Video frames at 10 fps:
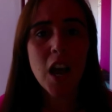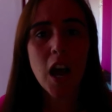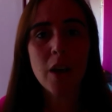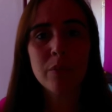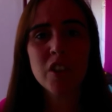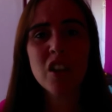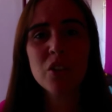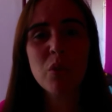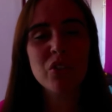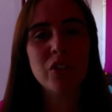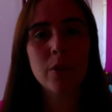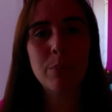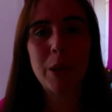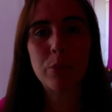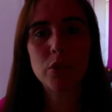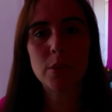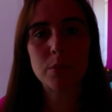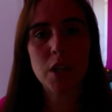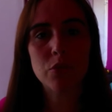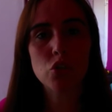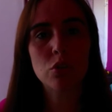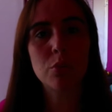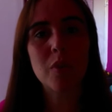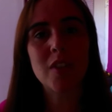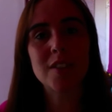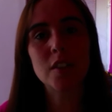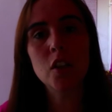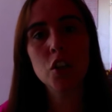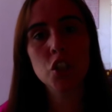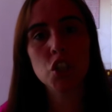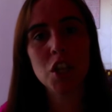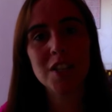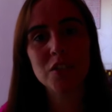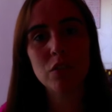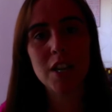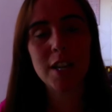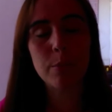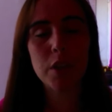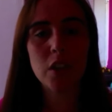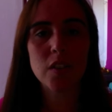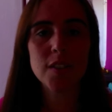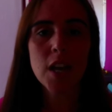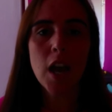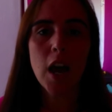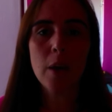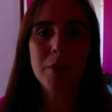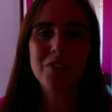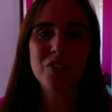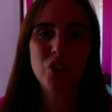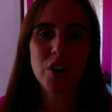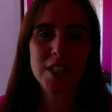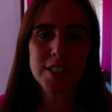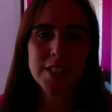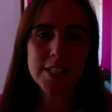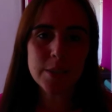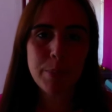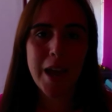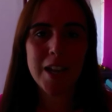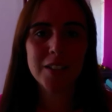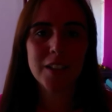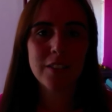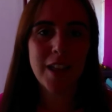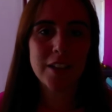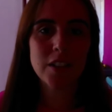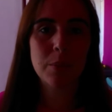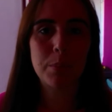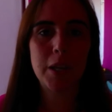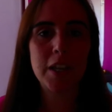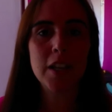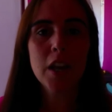The only one that people sometimes struggle with is lunges, really, because if you've got any knee pain, then that can be